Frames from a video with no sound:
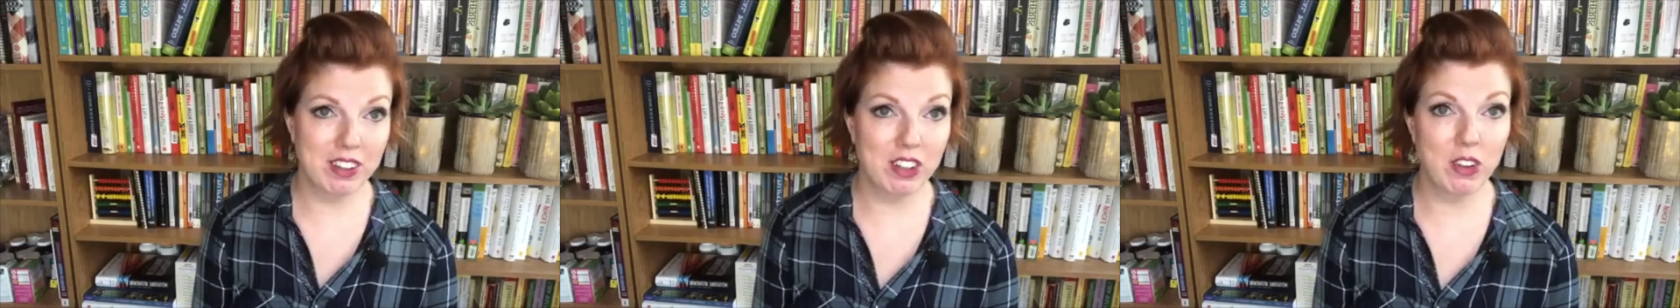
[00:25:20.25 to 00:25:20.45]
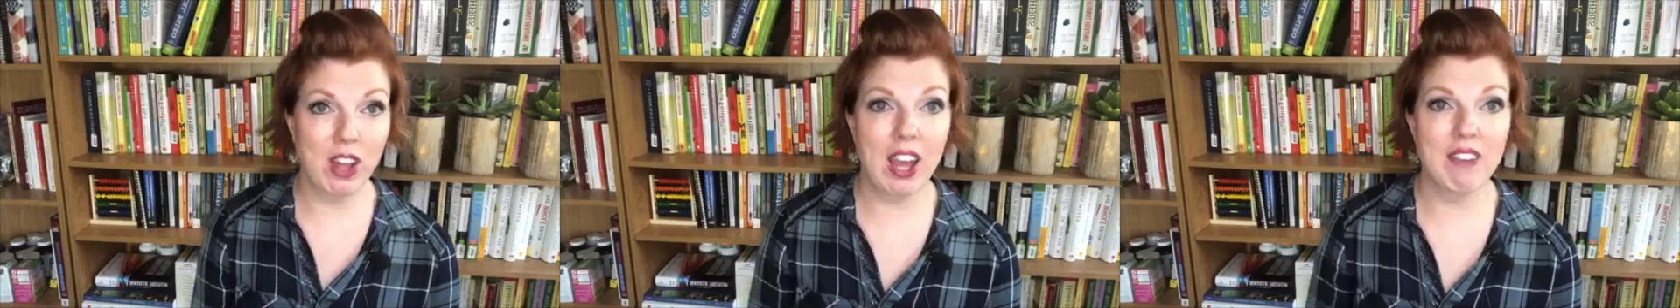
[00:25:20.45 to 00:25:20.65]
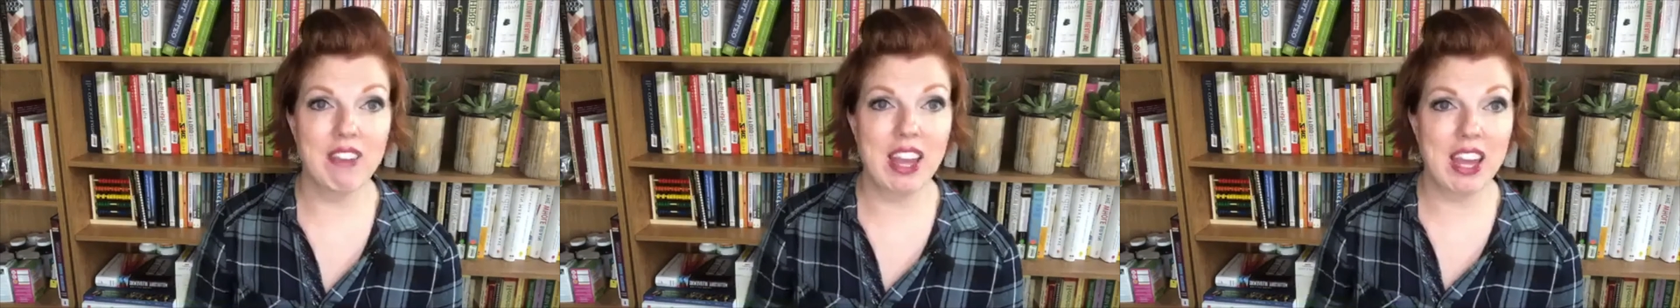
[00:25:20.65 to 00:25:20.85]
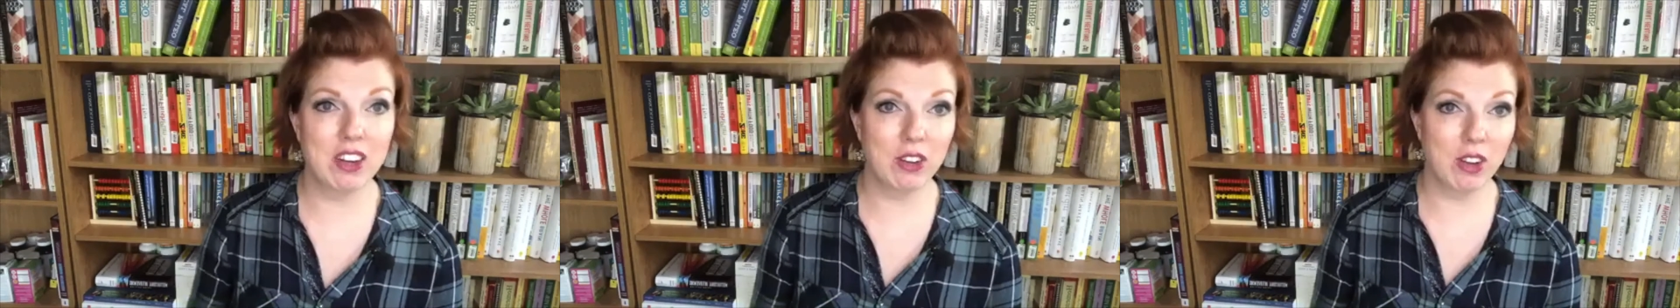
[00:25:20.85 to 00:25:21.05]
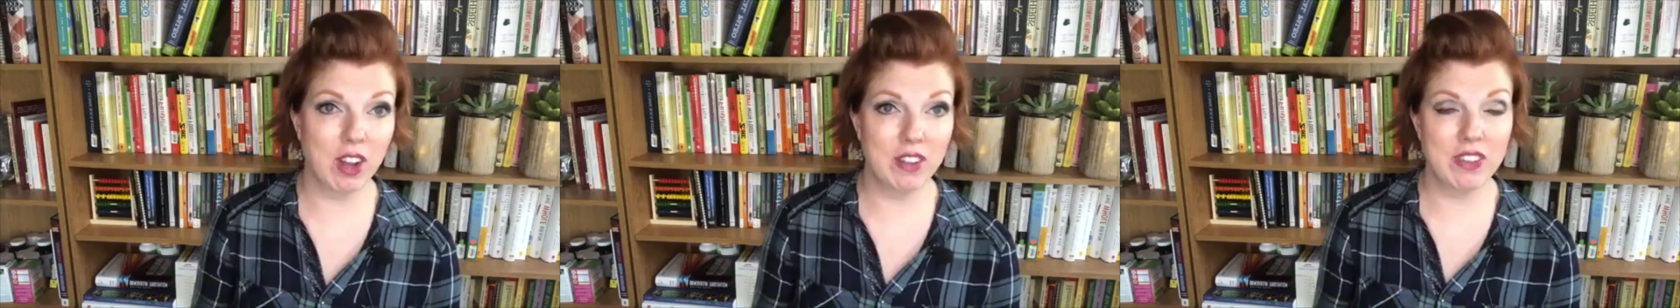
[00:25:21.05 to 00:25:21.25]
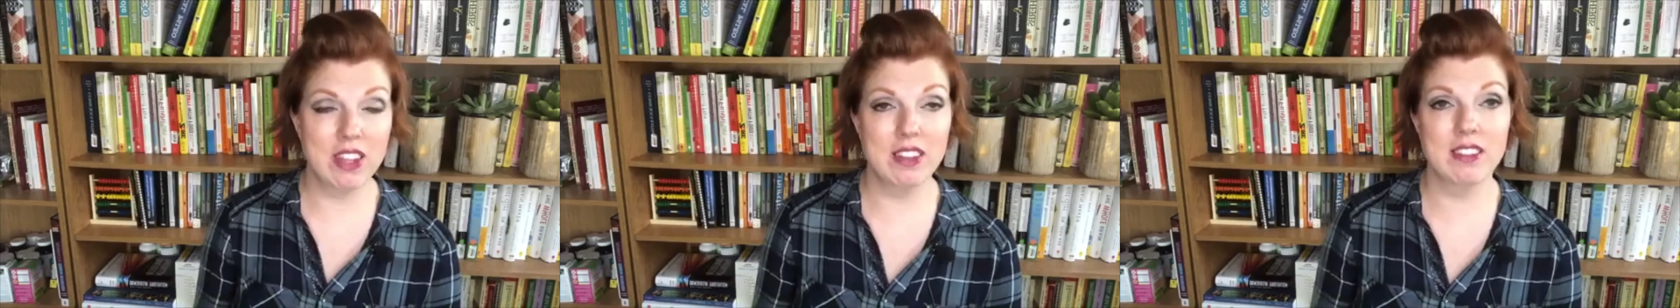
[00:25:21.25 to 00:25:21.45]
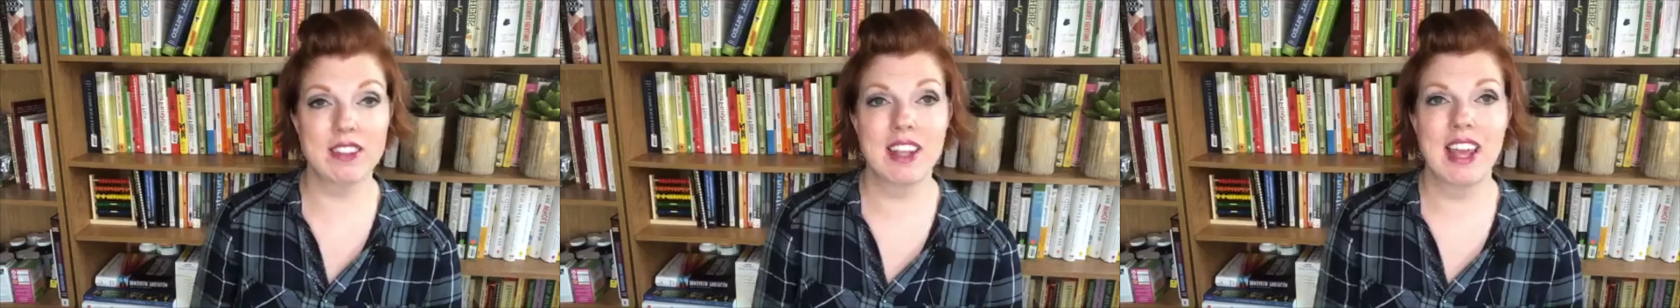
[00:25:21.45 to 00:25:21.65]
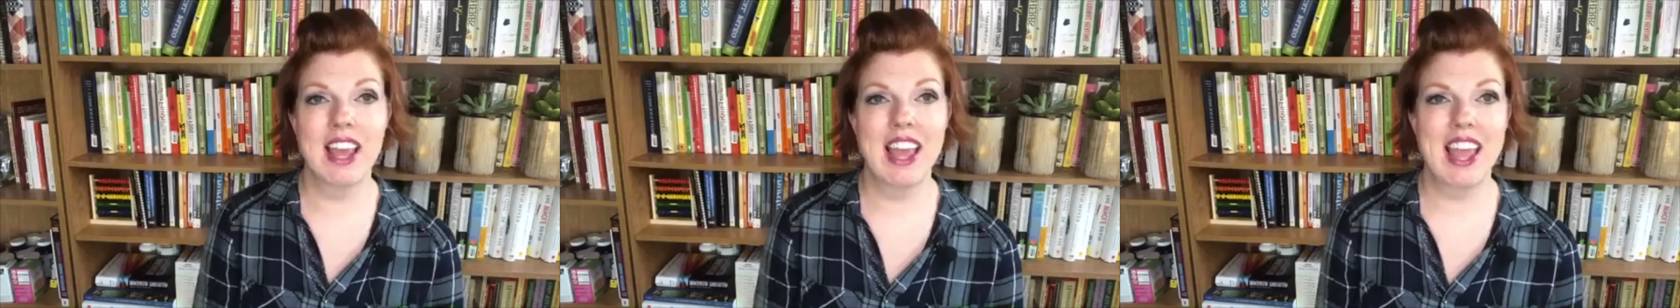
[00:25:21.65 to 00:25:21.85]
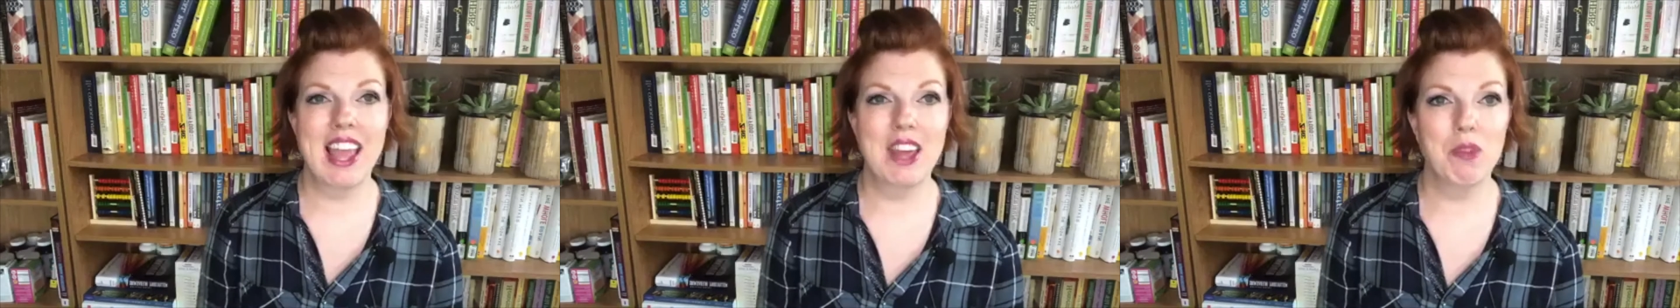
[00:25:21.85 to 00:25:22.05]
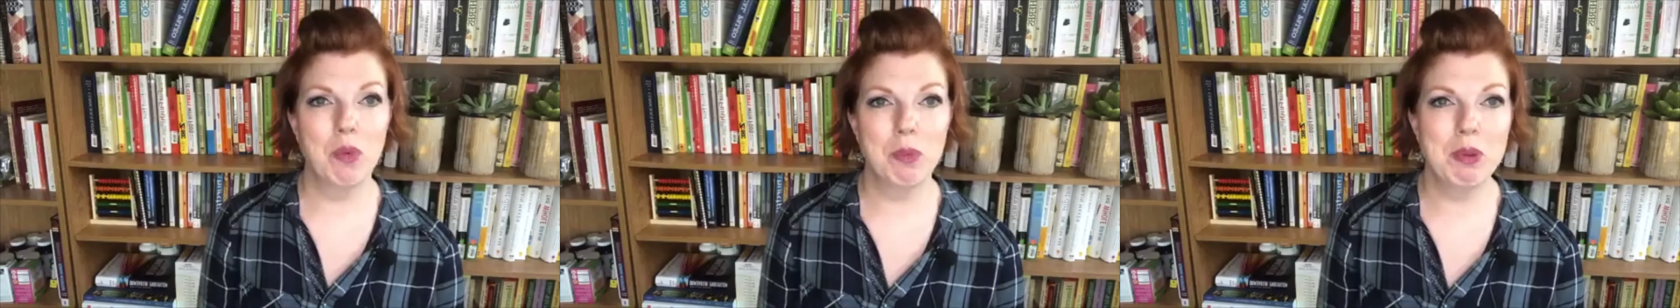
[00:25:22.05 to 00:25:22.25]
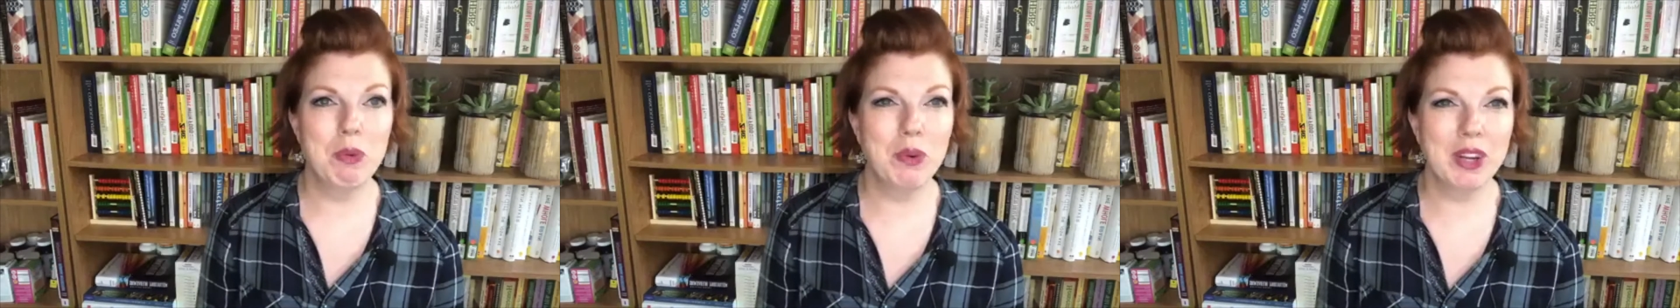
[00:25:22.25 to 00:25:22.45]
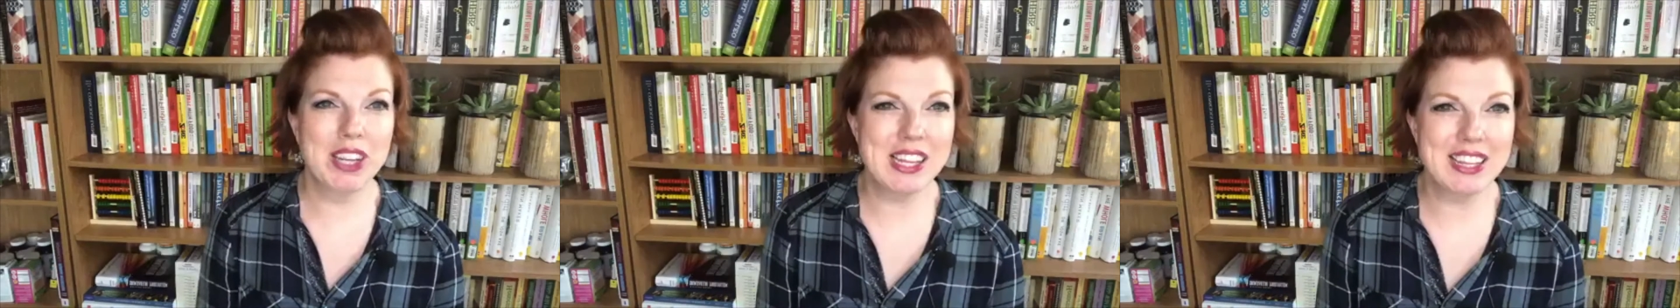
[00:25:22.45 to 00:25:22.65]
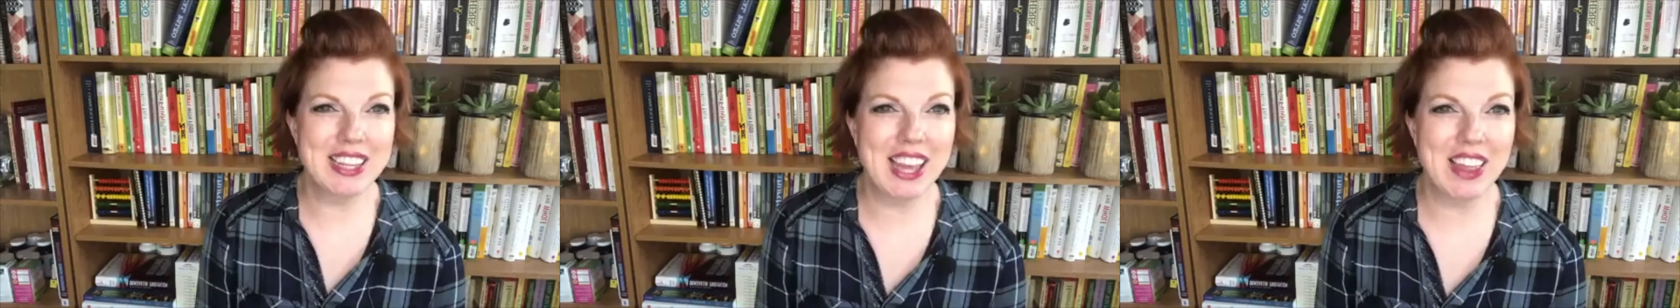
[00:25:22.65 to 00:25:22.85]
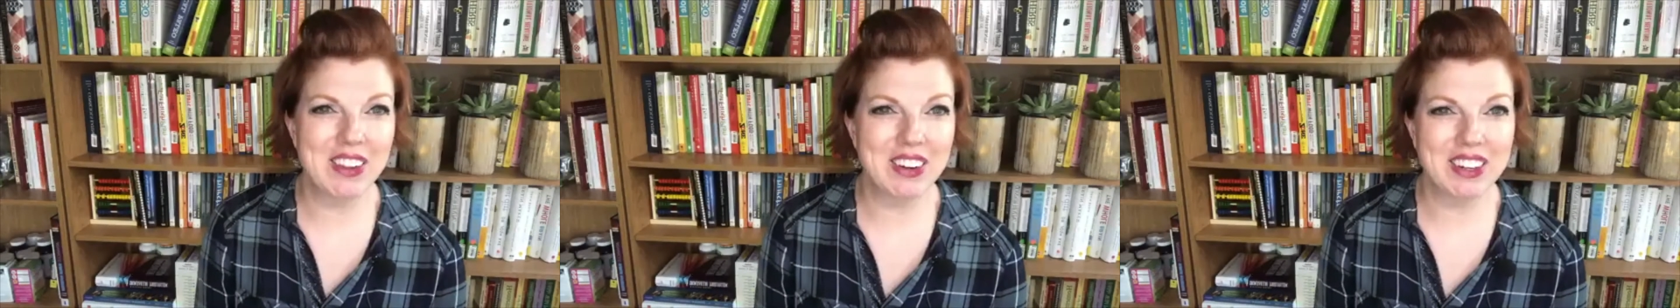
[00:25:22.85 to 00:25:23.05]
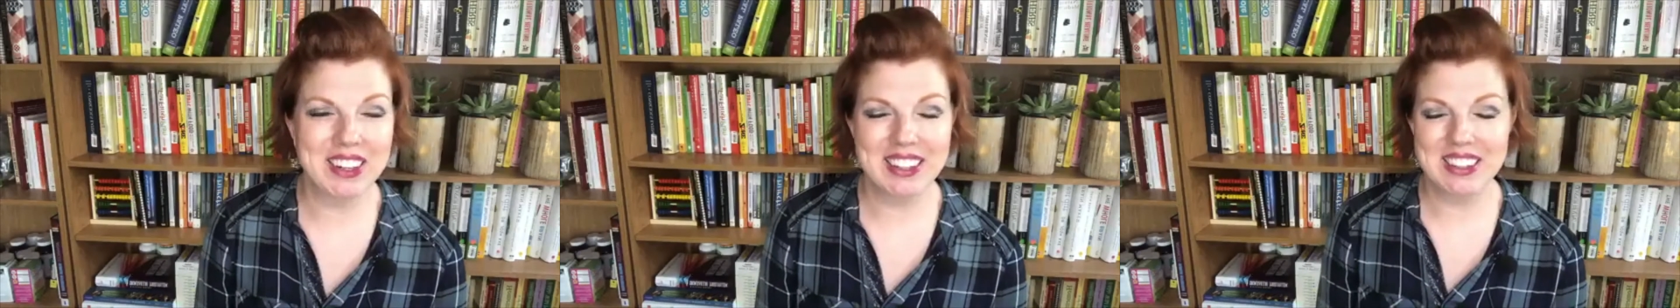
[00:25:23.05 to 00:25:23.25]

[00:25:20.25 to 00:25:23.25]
You'll have a handle on this, and we'll be working together.